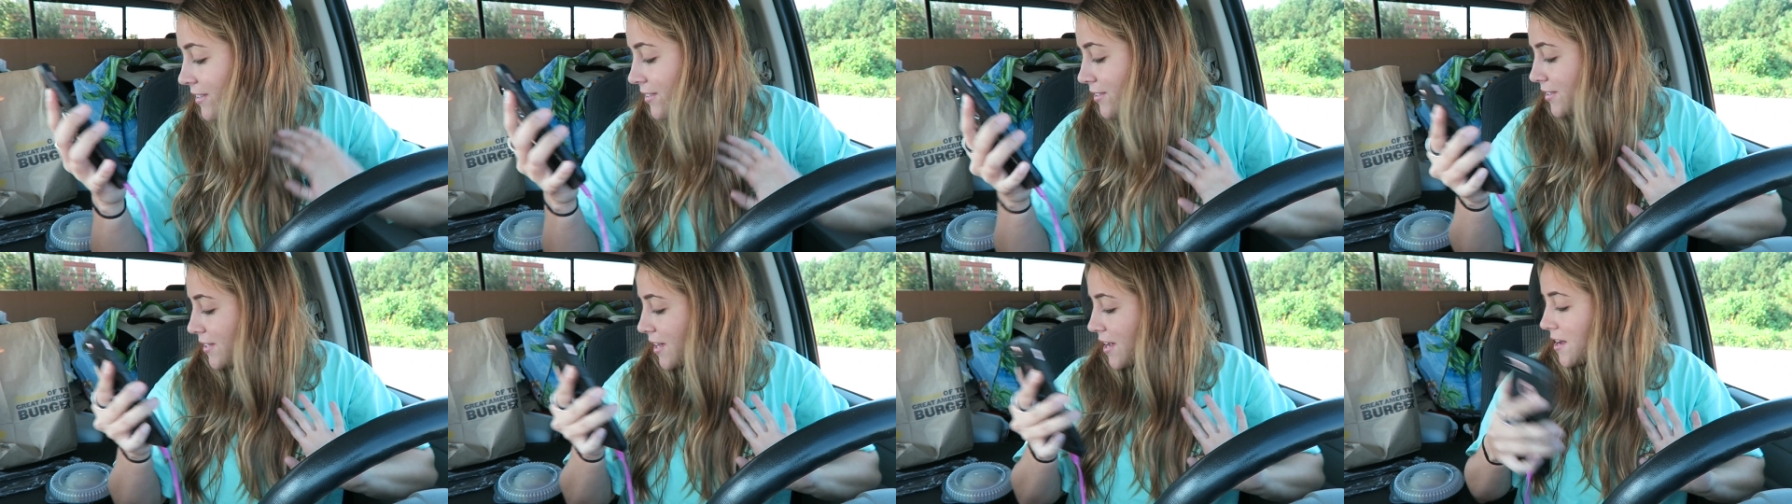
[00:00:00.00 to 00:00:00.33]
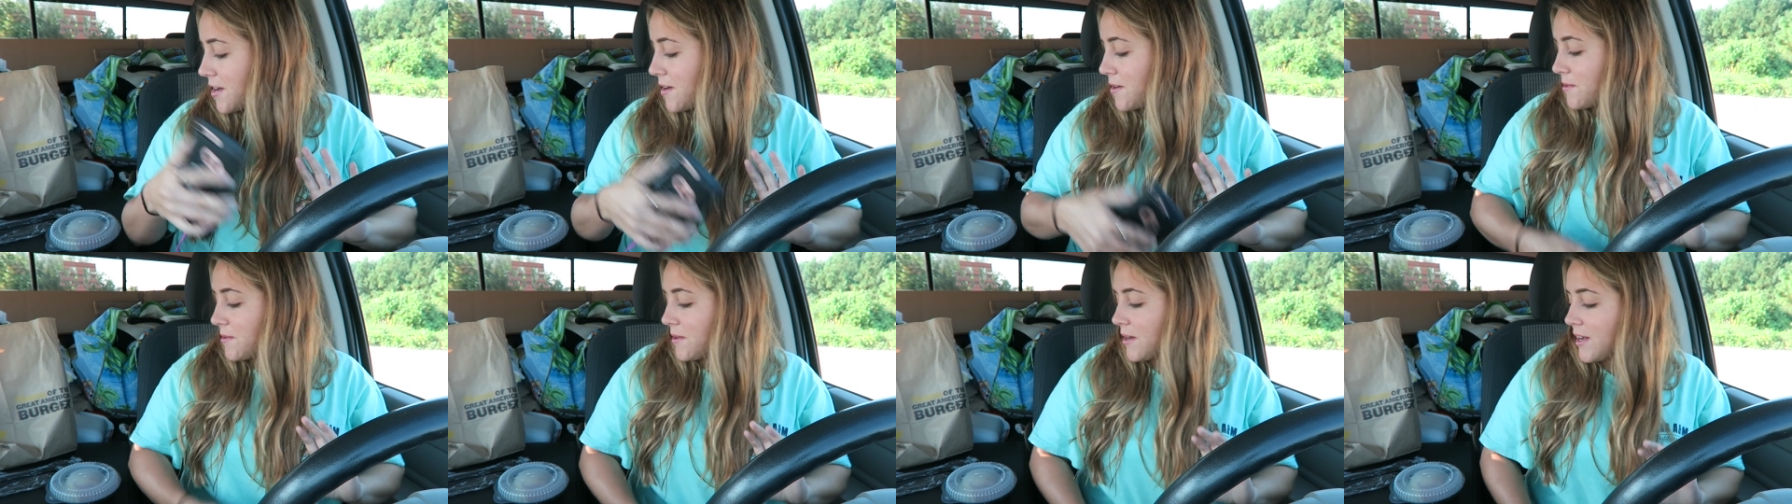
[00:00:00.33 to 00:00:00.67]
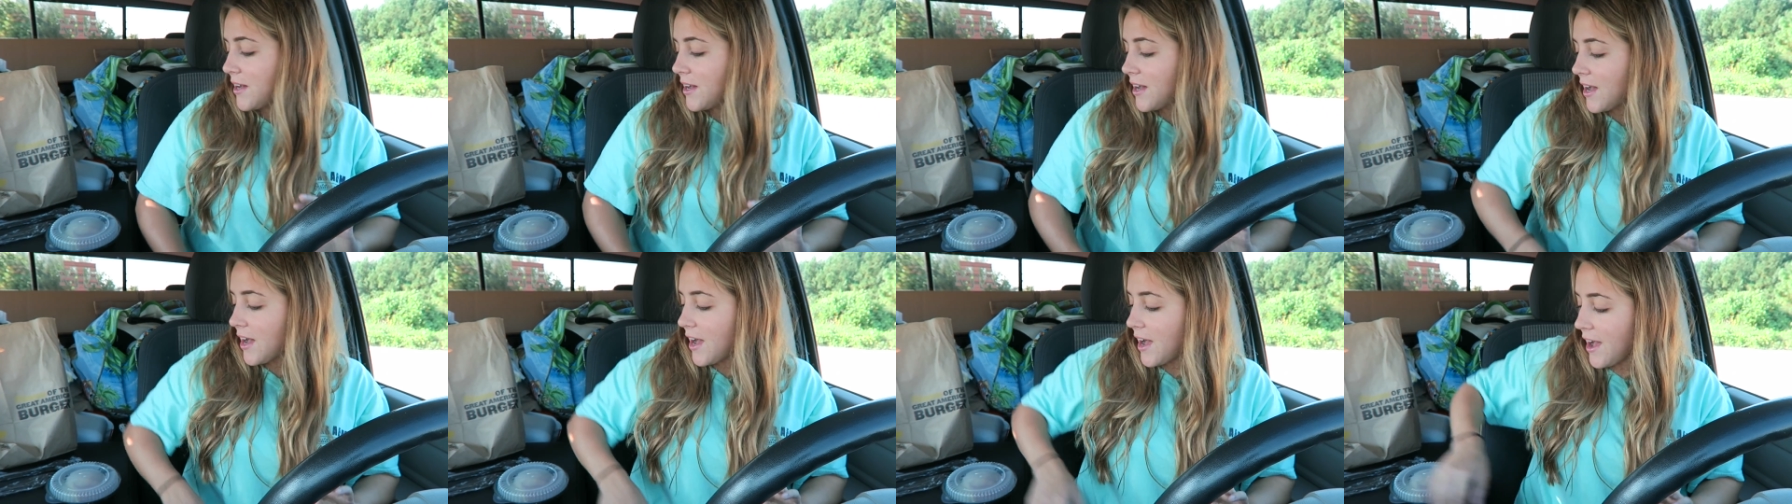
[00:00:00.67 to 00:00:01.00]
So
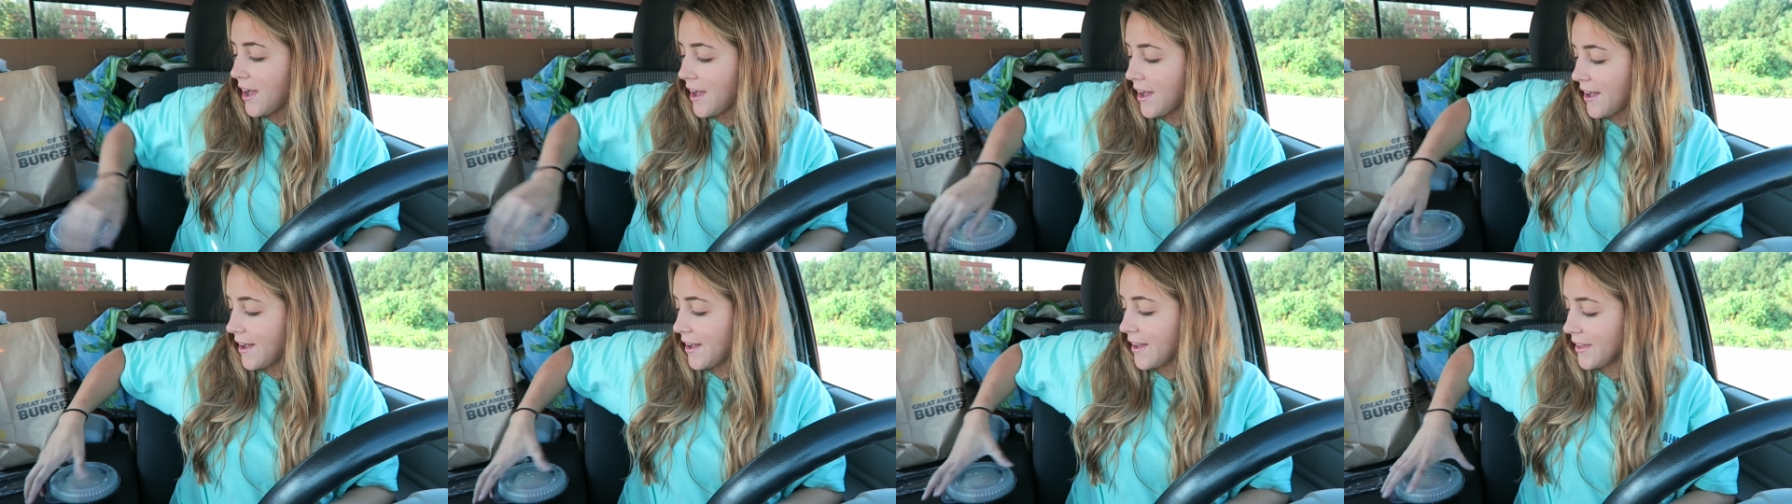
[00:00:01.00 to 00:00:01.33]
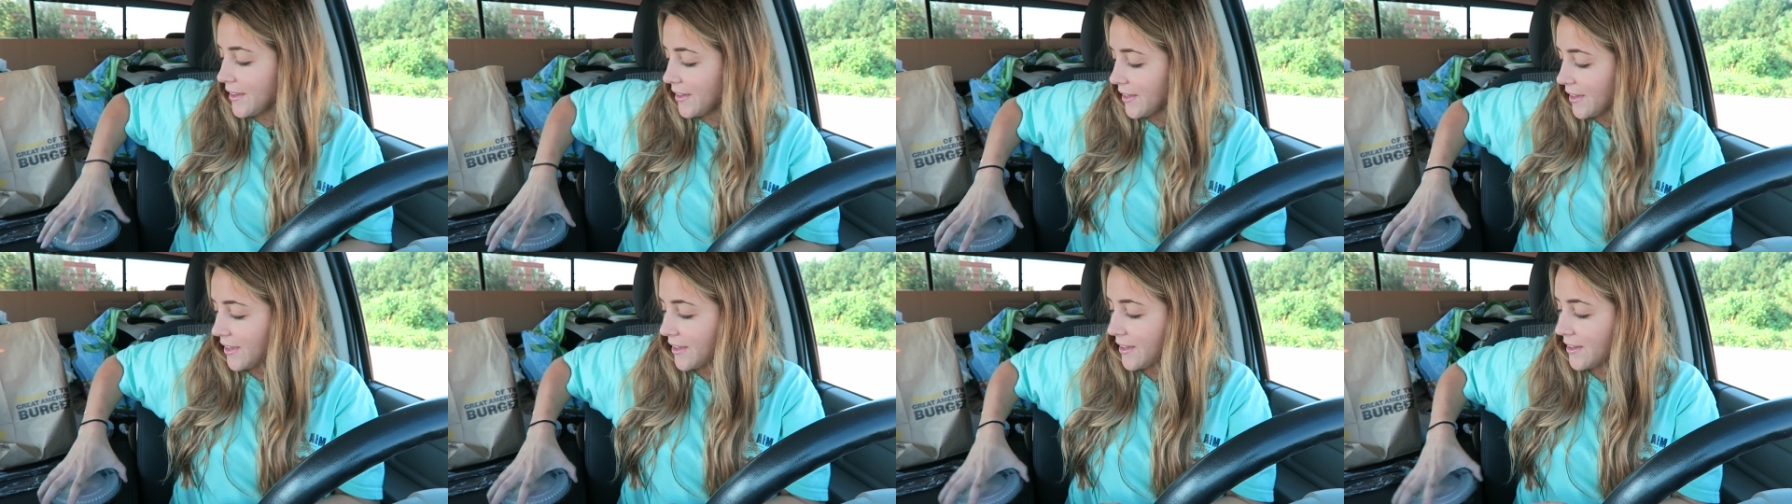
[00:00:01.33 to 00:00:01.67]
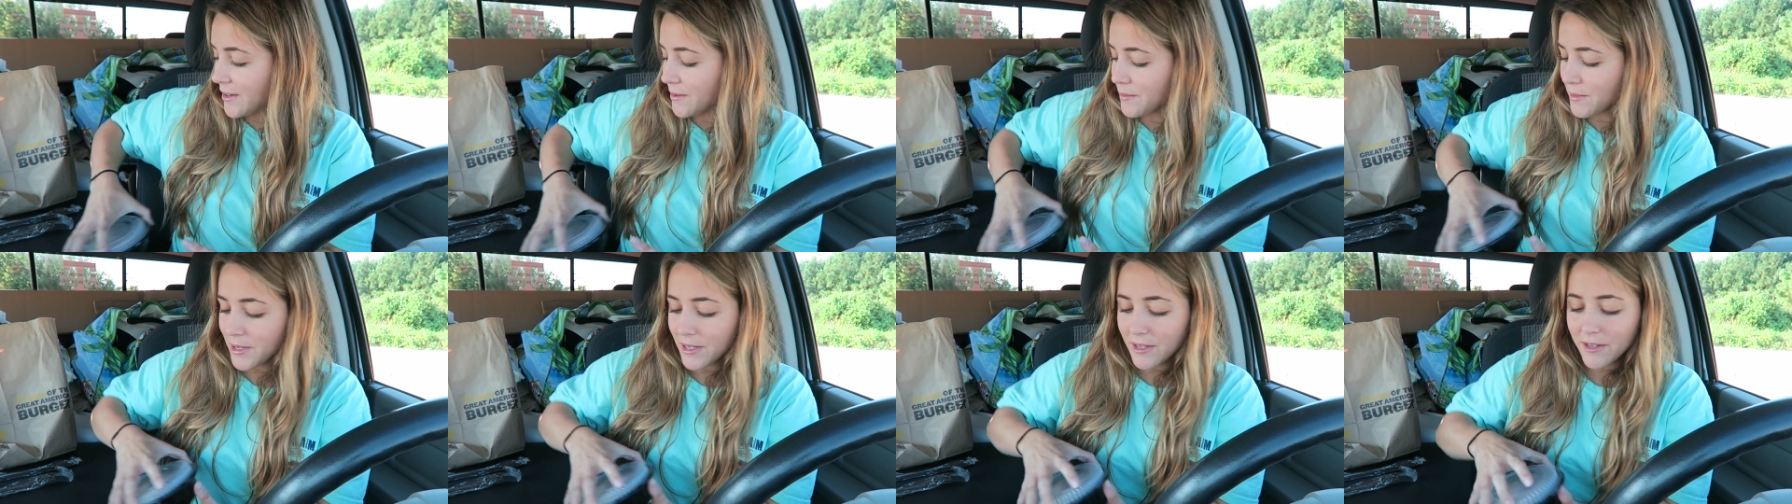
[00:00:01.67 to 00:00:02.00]
I
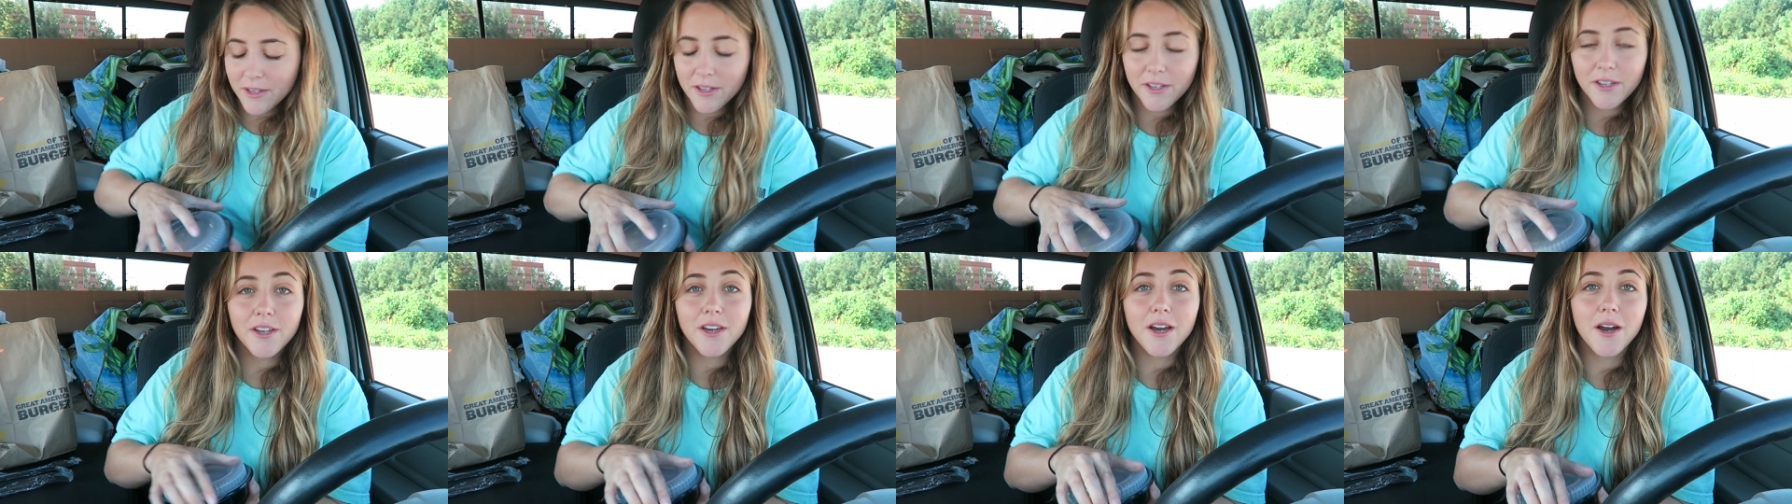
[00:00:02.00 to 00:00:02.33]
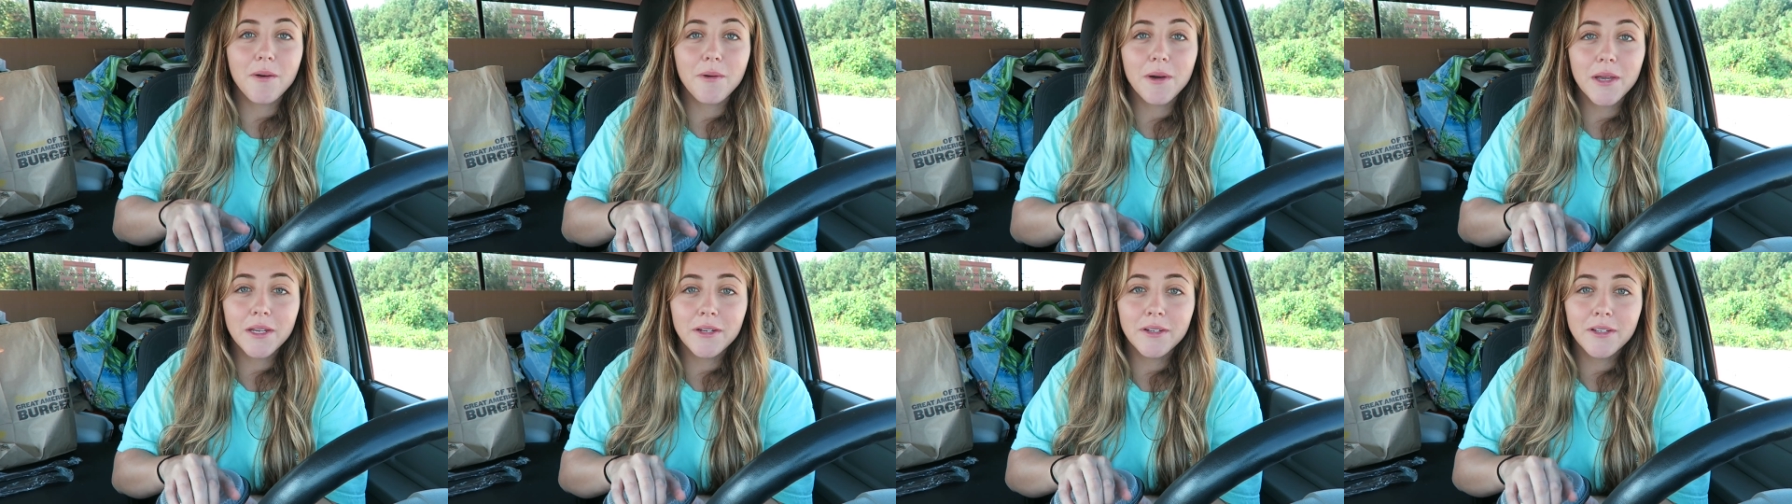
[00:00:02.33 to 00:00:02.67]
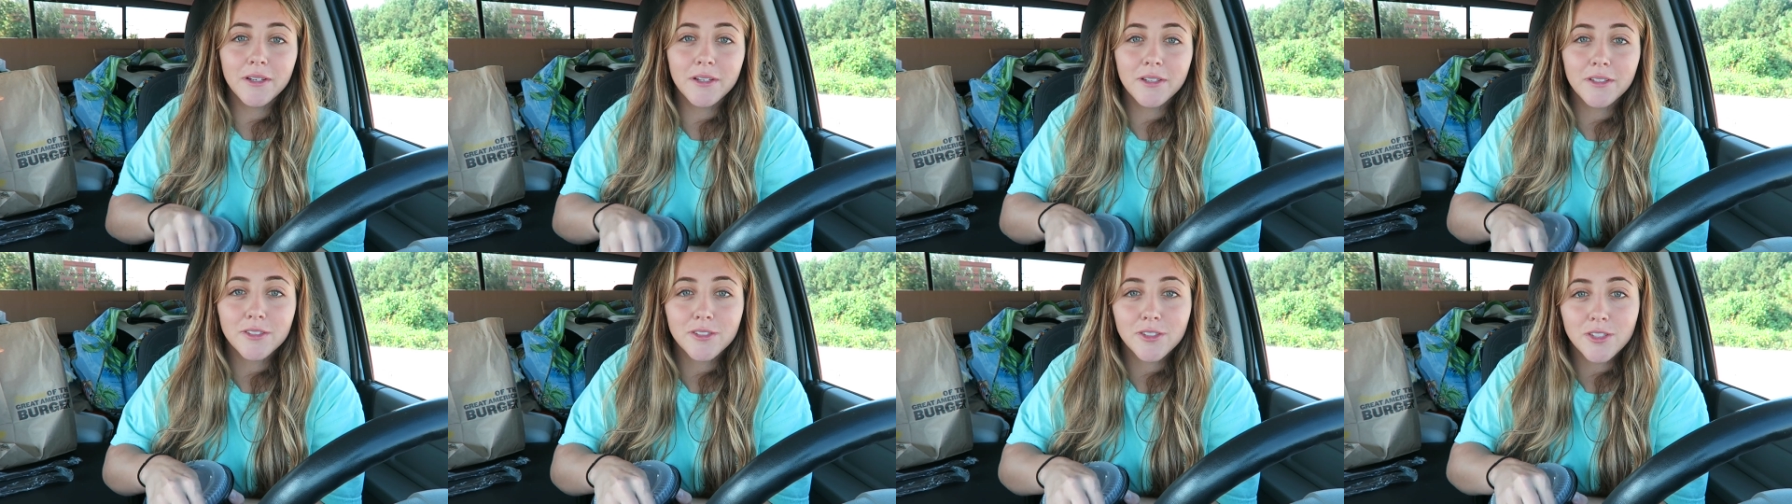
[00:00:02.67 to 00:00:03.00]
am
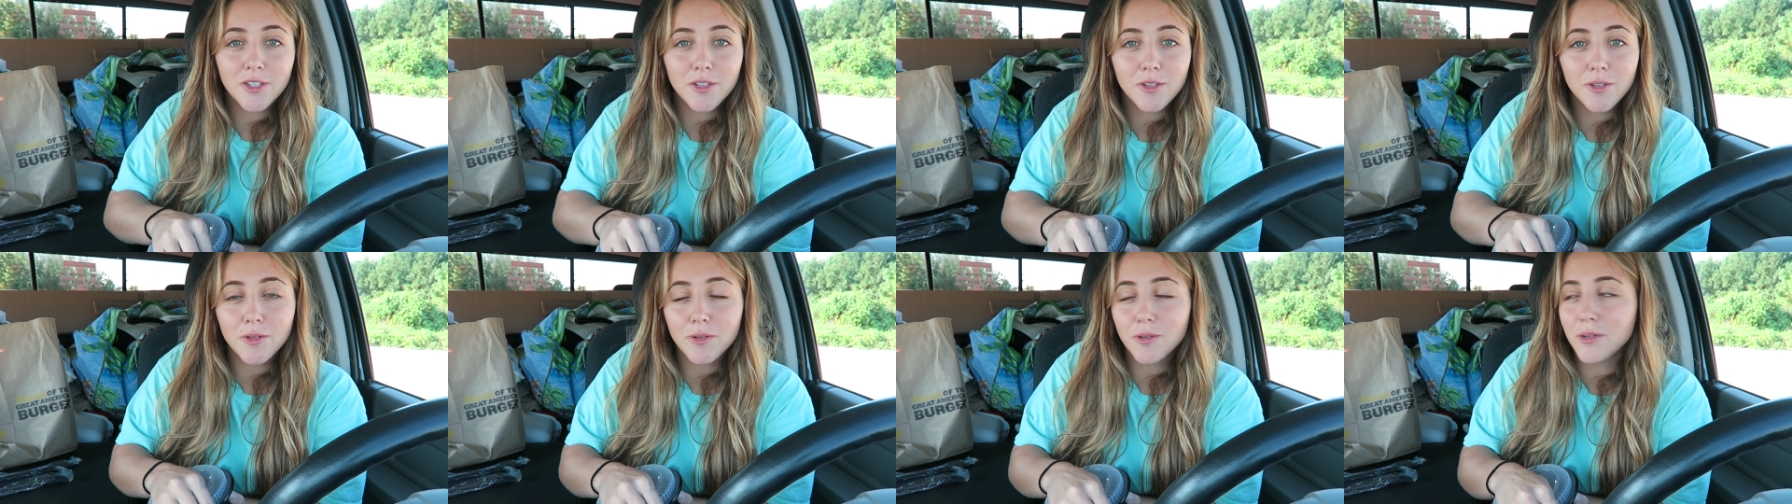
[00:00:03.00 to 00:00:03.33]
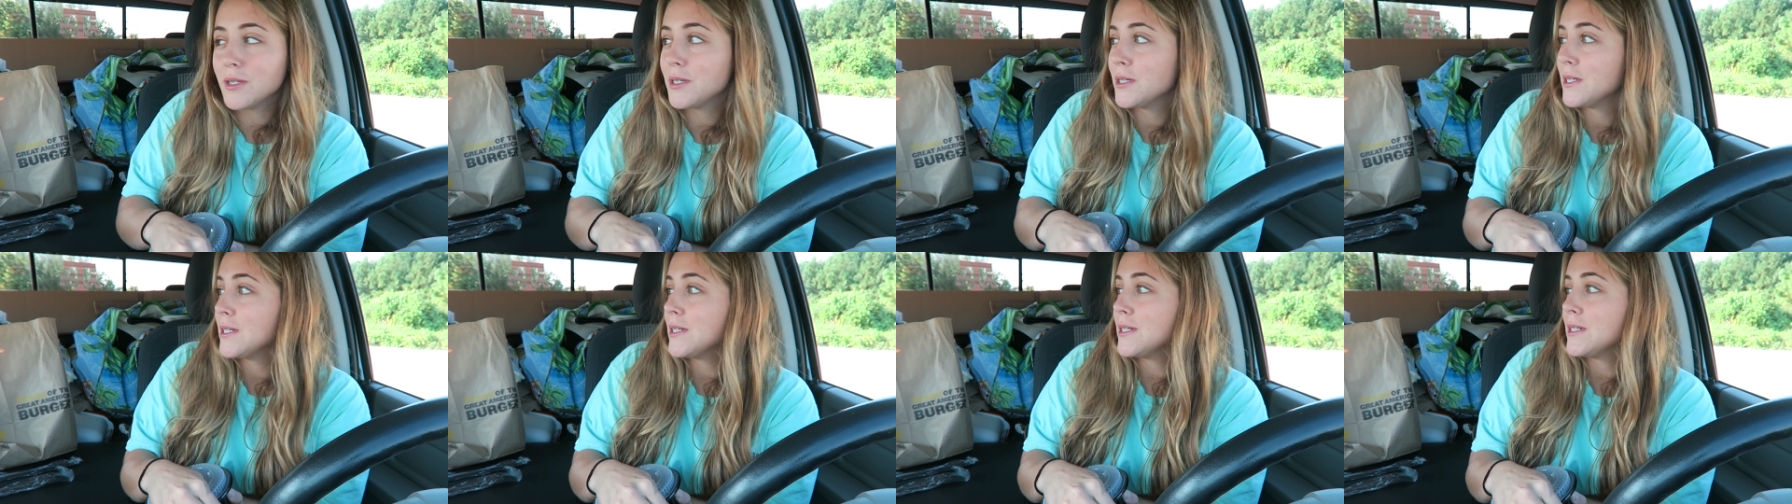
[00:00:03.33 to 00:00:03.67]
going to